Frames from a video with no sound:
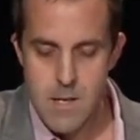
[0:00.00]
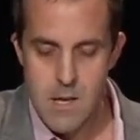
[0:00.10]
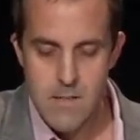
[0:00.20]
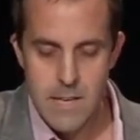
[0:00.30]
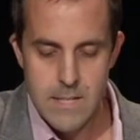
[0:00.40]

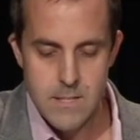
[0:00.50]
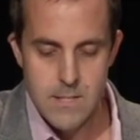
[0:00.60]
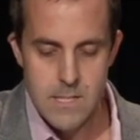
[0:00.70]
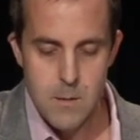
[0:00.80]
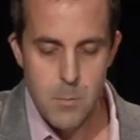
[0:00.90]
and they get to
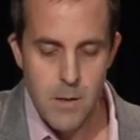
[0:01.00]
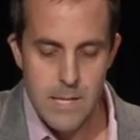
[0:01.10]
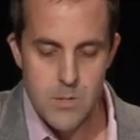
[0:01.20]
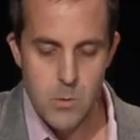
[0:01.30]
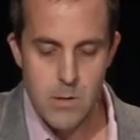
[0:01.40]
see the
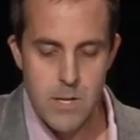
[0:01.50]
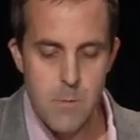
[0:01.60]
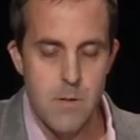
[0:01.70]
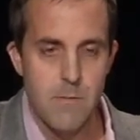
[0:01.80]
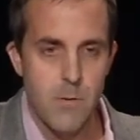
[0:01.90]
place where
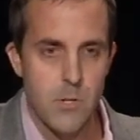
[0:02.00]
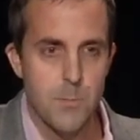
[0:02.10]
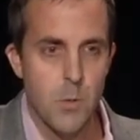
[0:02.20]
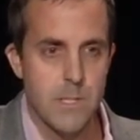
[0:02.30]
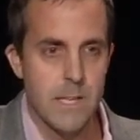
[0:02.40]
Lindeman first
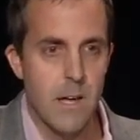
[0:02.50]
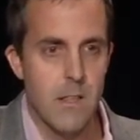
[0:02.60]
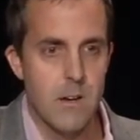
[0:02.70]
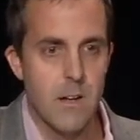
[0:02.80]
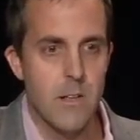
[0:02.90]
put
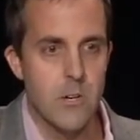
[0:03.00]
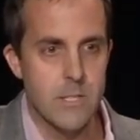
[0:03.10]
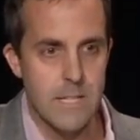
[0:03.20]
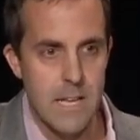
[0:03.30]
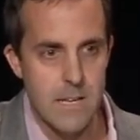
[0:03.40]
together an
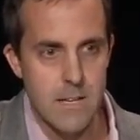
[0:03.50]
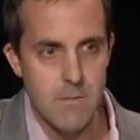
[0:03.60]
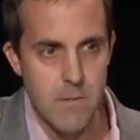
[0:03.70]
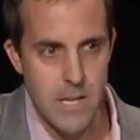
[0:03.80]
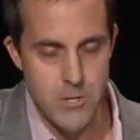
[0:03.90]
understanding of
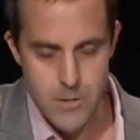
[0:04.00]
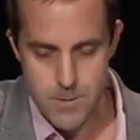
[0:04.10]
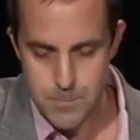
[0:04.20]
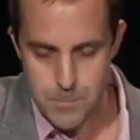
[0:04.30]
nature.